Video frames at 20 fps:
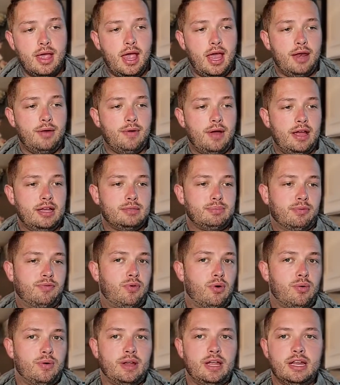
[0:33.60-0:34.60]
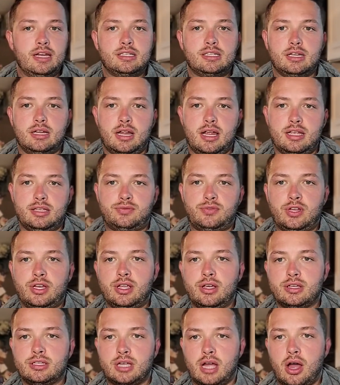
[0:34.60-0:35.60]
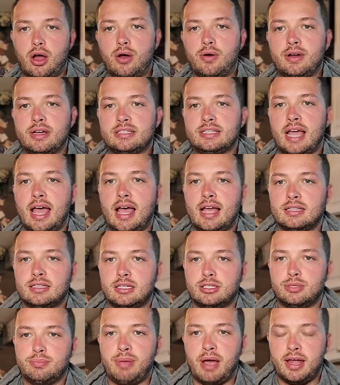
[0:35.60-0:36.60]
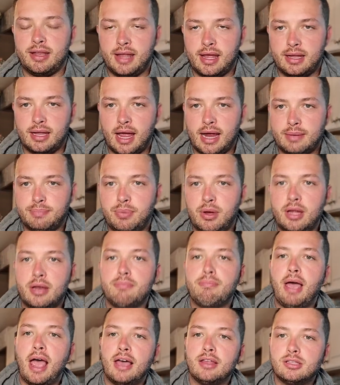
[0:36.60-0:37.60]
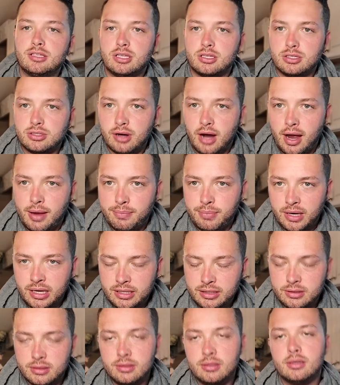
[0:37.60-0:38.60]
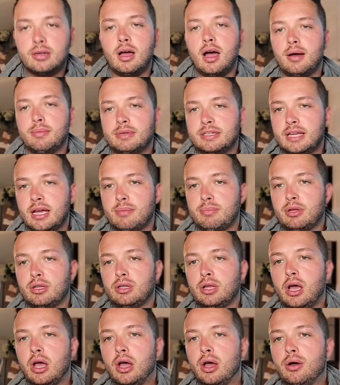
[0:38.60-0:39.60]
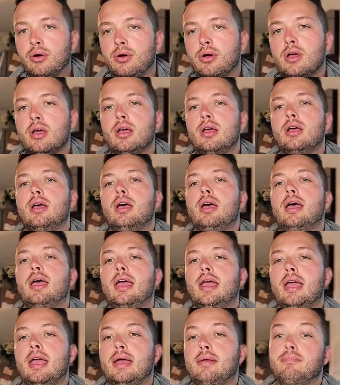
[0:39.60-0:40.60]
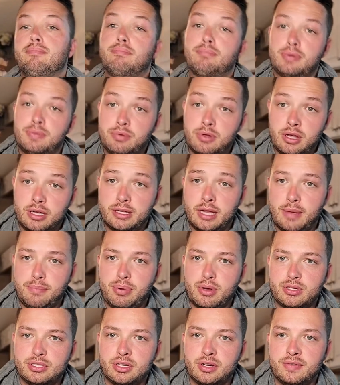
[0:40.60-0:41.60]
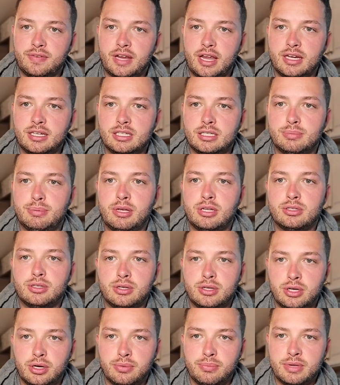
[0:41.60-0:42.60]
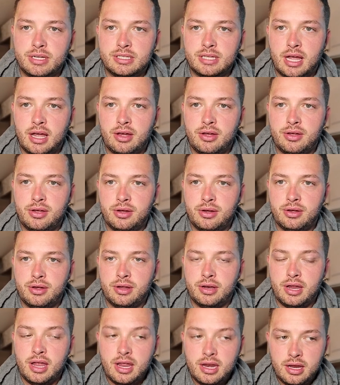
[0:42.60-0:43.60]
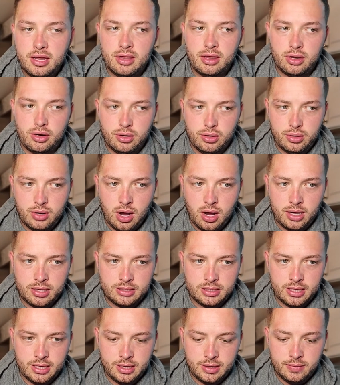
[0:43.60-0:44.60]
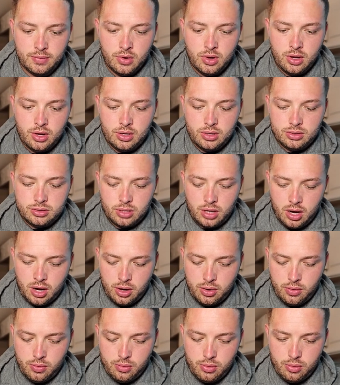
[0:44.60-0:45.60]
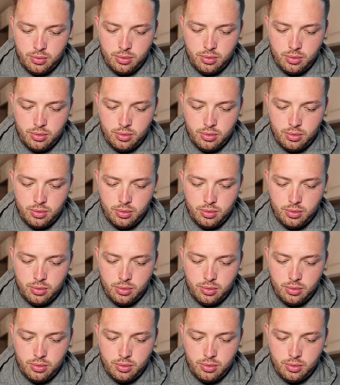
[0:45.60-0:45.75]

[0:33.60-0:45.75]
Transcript: anyways, before we get into today's videos, I always ask that you pound that like button, pound the subscribe button, comment down below, and click that post notifications bell so you don't miss out on any of the new content. So,